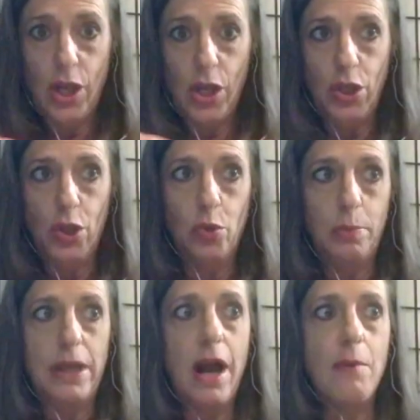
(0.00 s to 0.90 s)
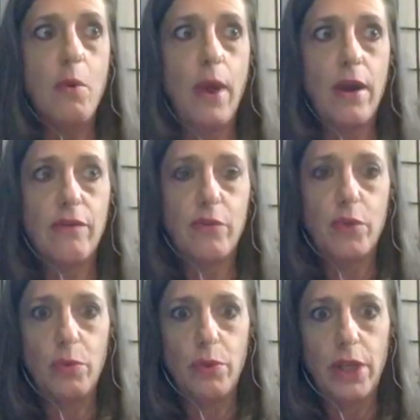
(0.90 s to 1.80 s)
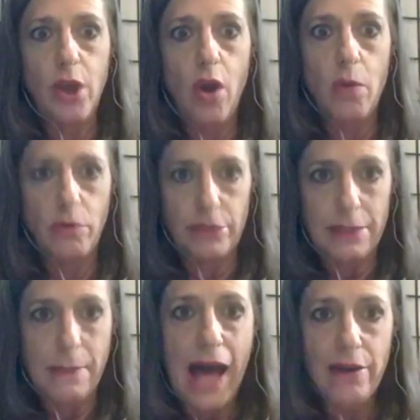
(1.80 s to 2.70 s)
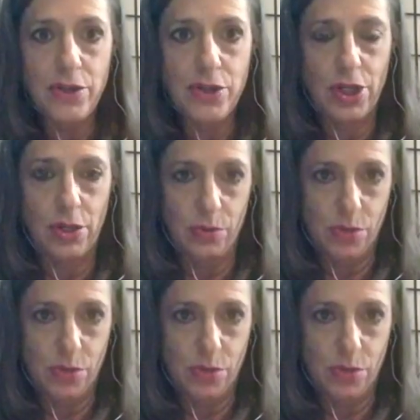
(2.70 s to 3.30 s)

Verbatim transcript: you become aware of who you really are and what really matters to you.